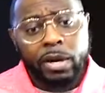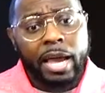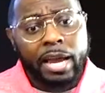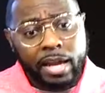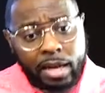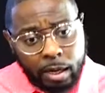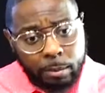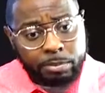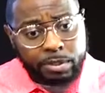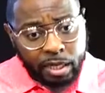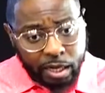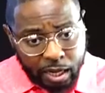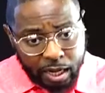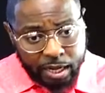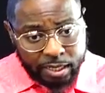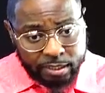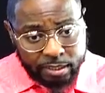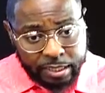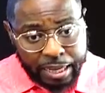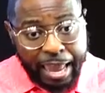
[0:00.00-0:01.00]
that come to
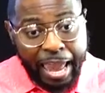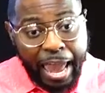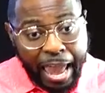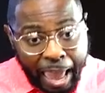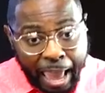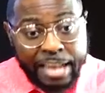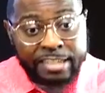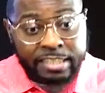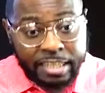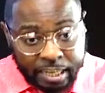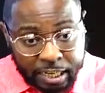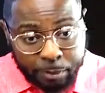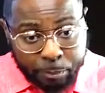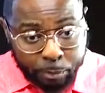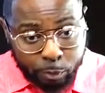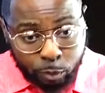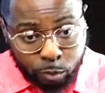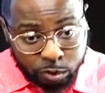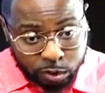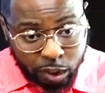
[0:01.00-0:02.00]
us as
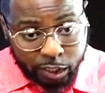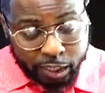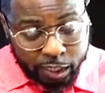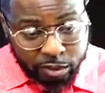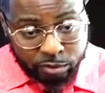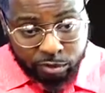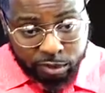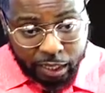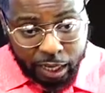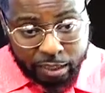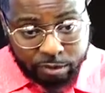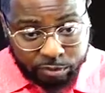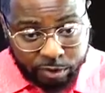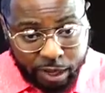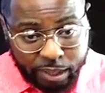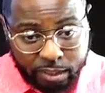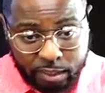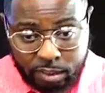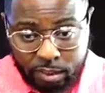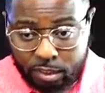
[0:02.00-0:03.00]
Hebrews or Israelites,
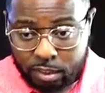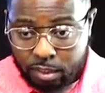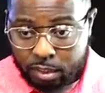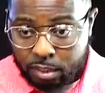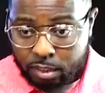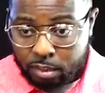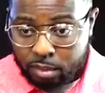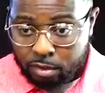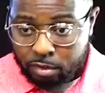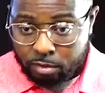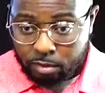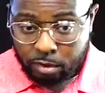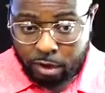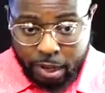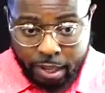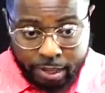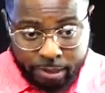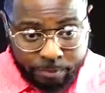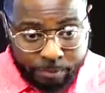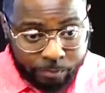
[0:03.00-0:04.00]
rather.
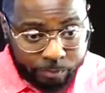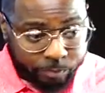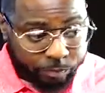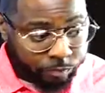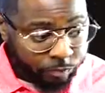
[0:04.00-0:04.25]
Right?